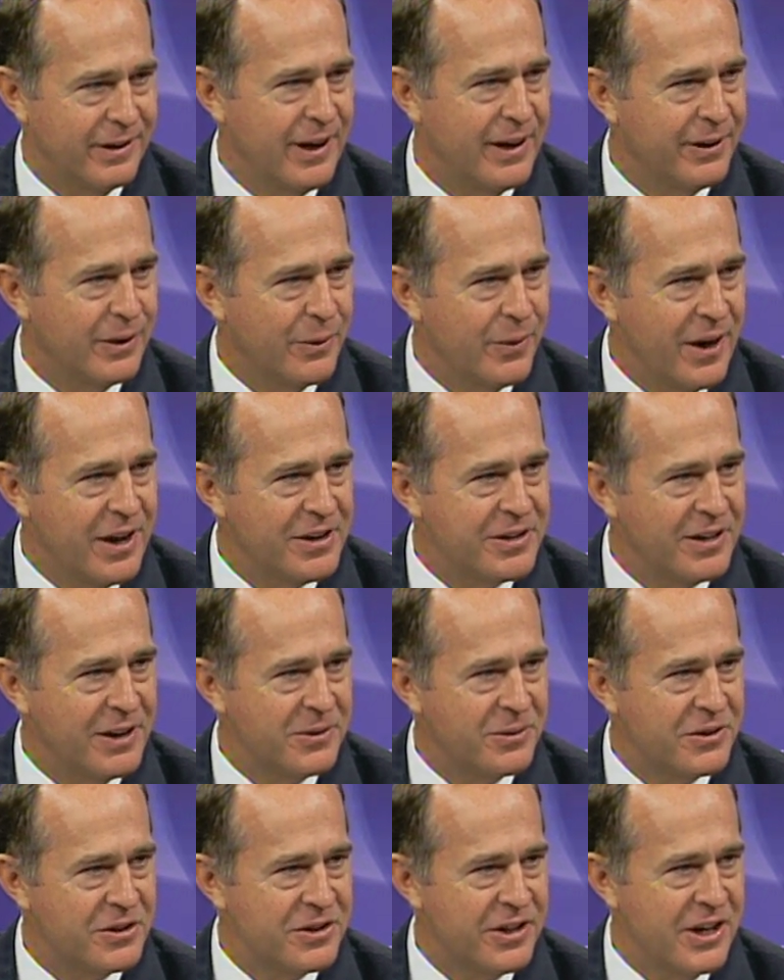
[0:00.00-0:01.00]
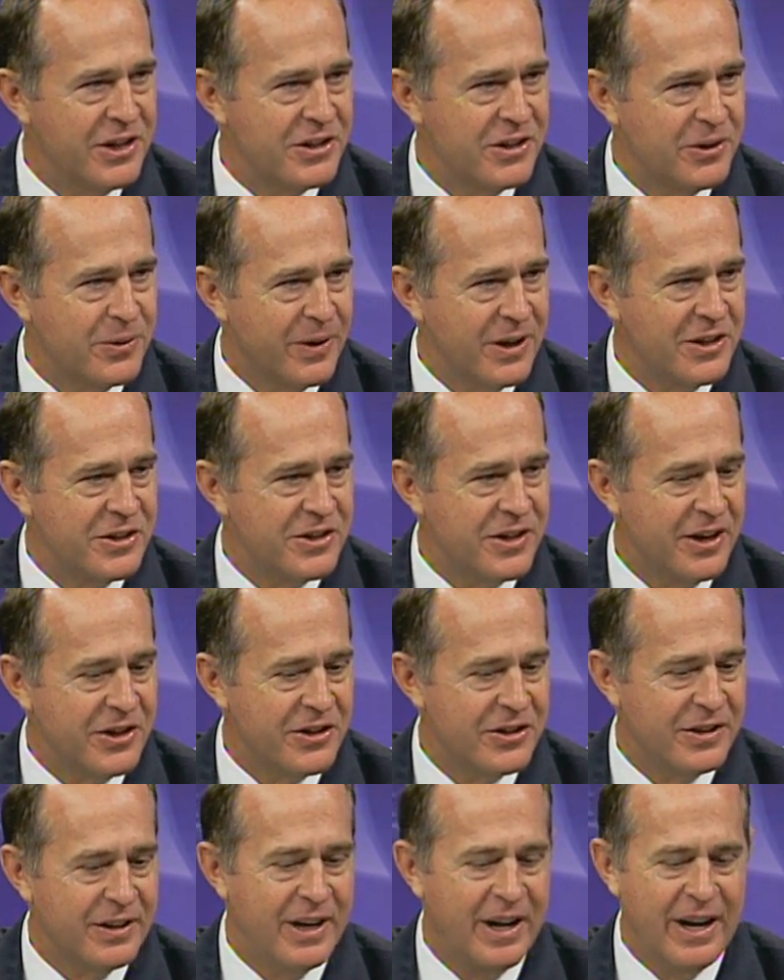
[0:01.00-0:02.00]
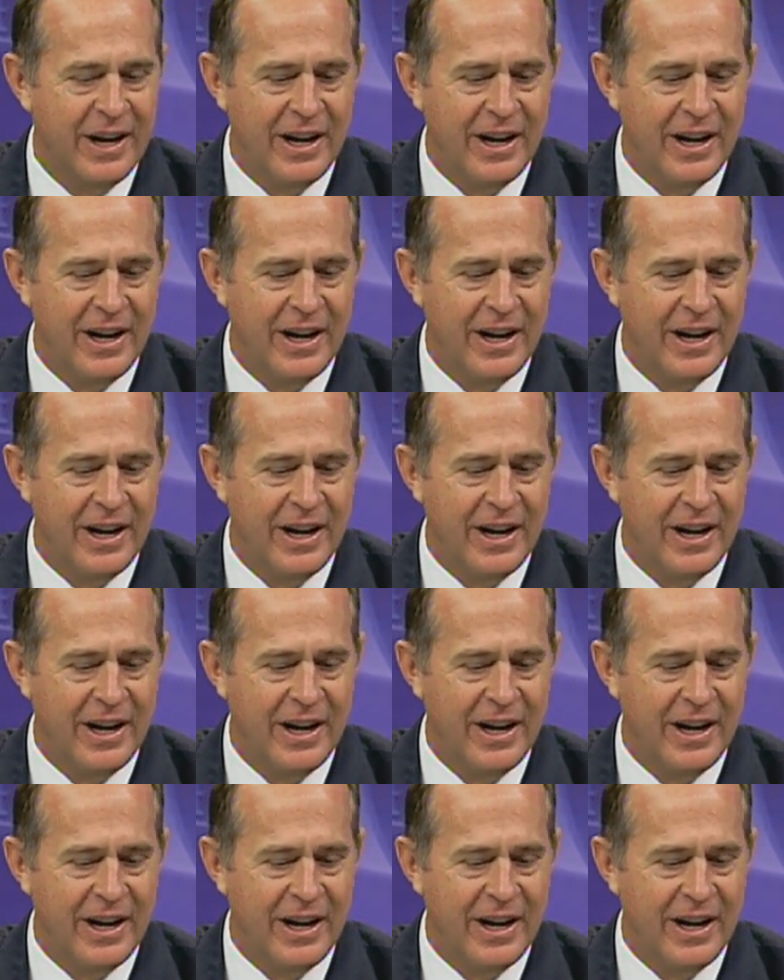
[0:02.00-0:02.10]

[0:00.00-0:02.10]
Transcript: of the Grand Central Station, train station,